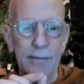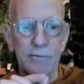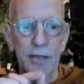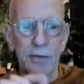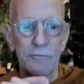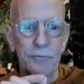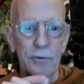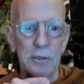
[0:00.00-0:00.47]
of
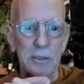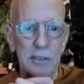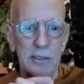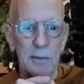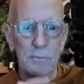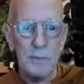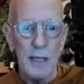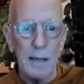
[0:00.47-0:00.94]
different.
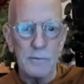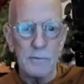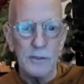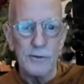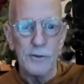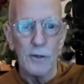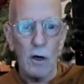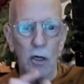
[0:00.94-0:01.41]
Sometimes
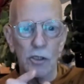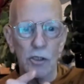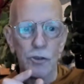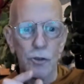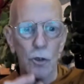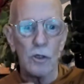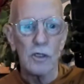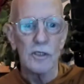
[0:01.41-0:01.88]
it's long,
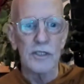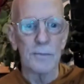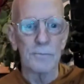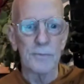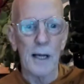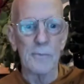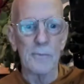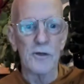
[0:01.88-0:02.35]
short.
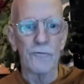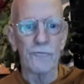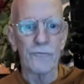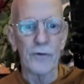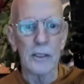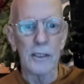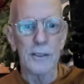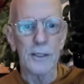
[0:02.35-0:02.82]
Sometimes you
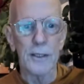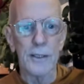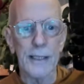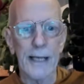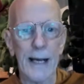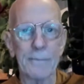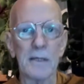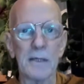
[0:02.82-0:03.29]
feel it in
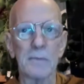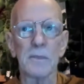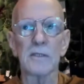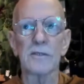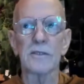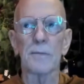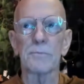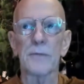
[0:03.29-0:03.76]
the
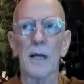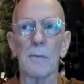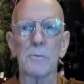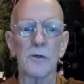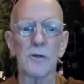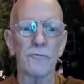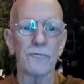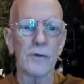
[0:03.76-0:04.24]
abdomen.
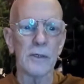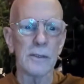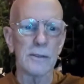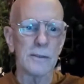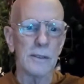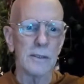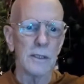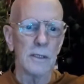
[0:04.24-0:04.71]
Sometimes you feel
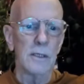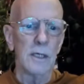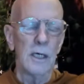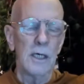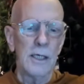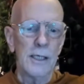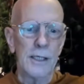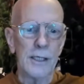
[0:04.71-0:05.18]
it
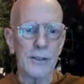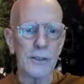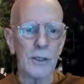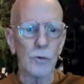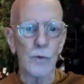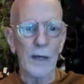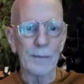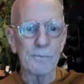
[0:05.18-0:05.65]
in
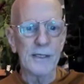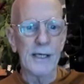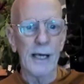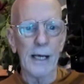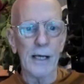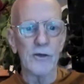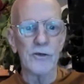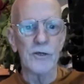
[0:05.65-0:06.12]
the rib
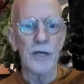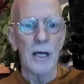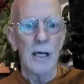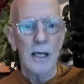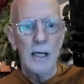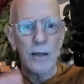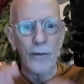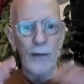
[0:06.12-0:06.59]
cage.
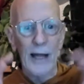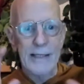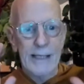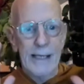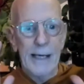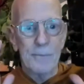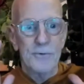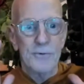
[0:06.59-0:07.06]
That
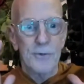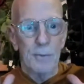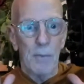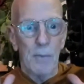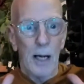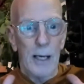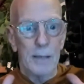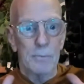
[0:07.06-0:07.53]
keeps the
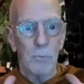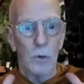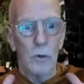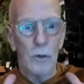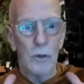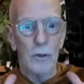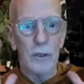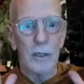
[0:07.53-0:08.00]
mind
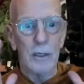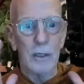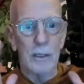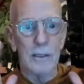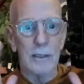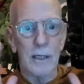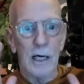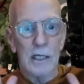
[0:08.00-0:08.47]
more
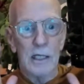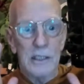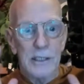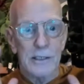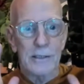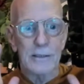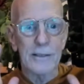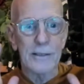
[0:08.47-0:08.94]

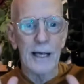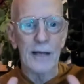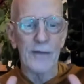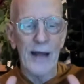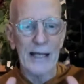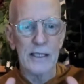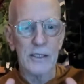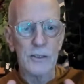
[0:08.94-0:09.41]
alert, and
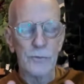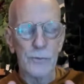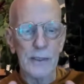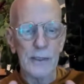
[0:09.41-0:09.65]
that's